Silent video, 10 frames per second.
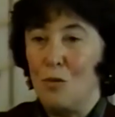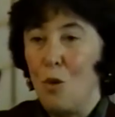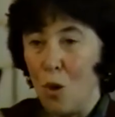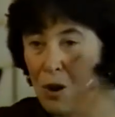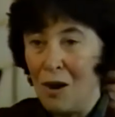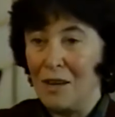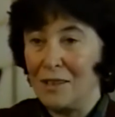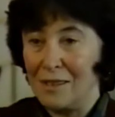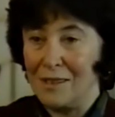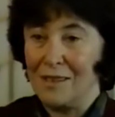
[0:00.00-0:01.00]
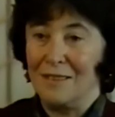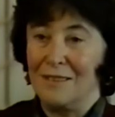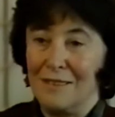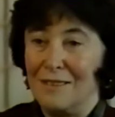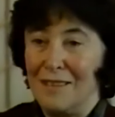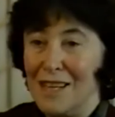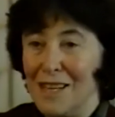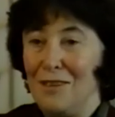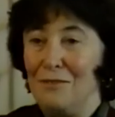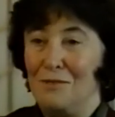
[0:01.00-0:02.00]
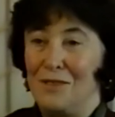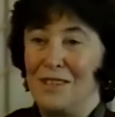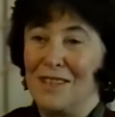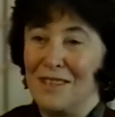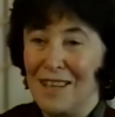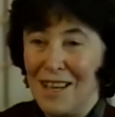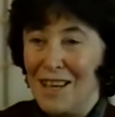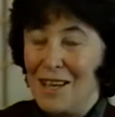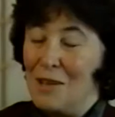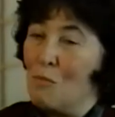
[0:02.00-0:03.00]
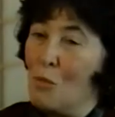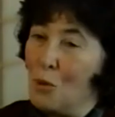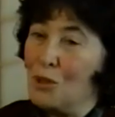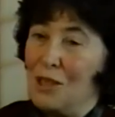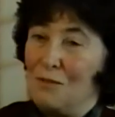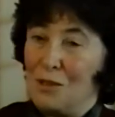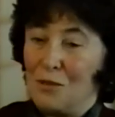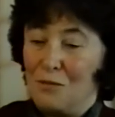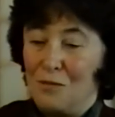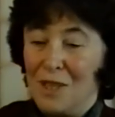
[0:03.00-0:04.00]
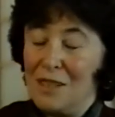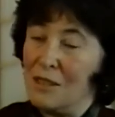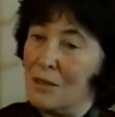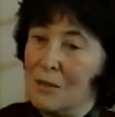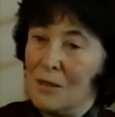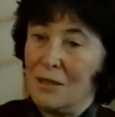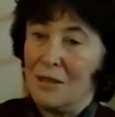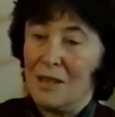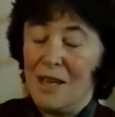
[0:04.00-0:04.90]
hearts and leaves and motifs of this sort,